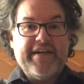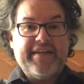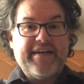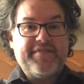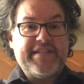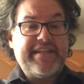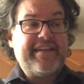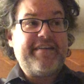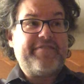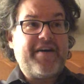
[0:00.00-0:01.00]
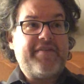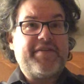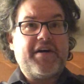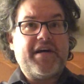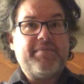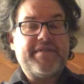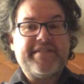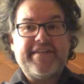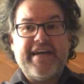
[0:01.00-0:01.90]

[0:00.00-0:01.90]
I think I've seen it like 5 times.